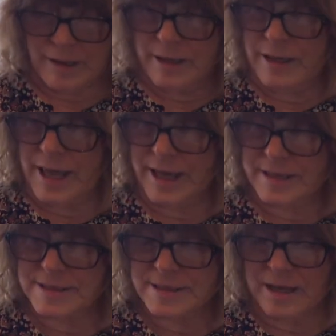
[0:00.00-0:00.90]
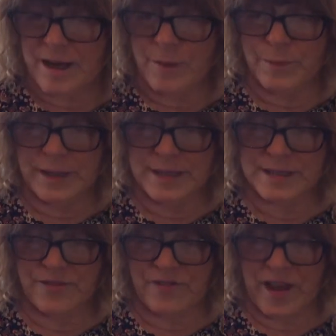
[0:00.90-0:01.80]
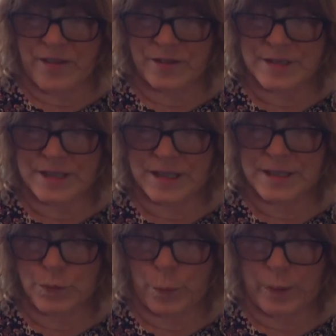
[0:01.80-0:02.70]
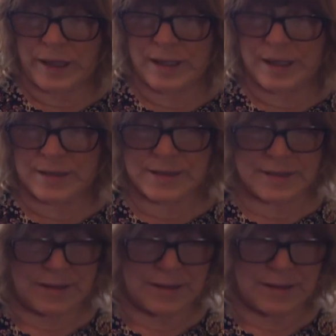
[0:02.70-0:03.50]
Next come his feathers and his wings.